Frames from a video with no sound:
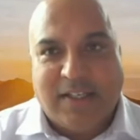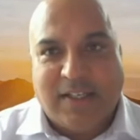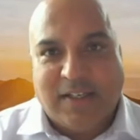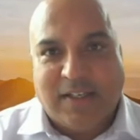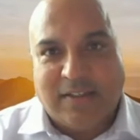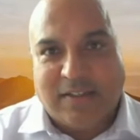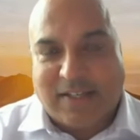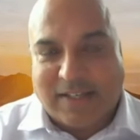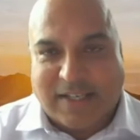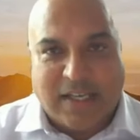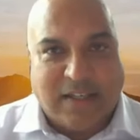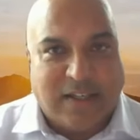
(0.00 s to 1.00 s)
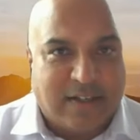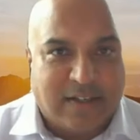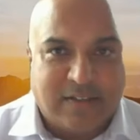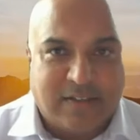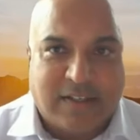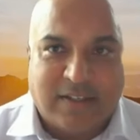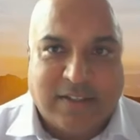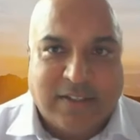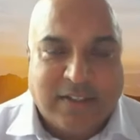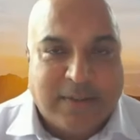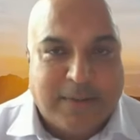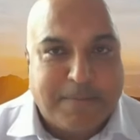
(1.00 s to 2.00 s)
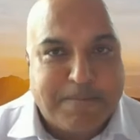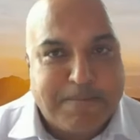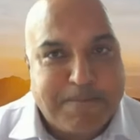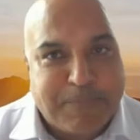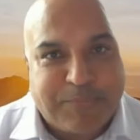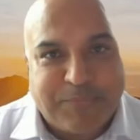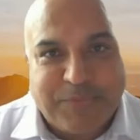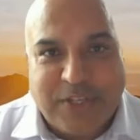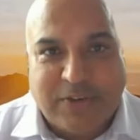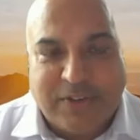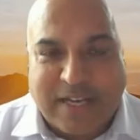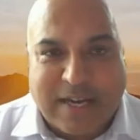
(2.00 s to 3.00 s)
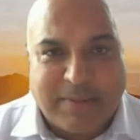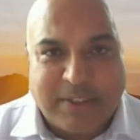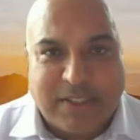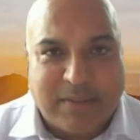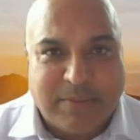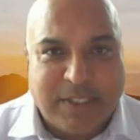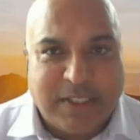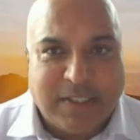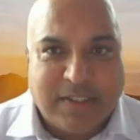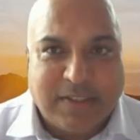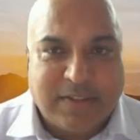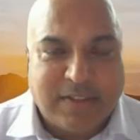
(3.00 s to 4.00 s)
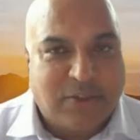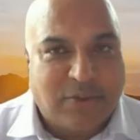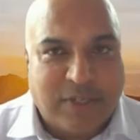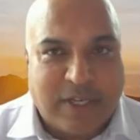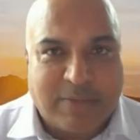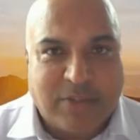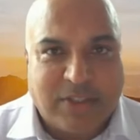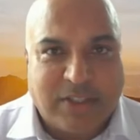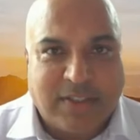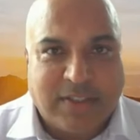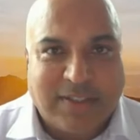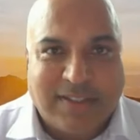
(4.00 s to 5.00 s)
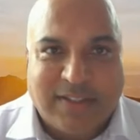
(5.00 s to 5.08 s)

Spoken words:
And again, like I said, you know, the Abitibi, this whole neighborhood,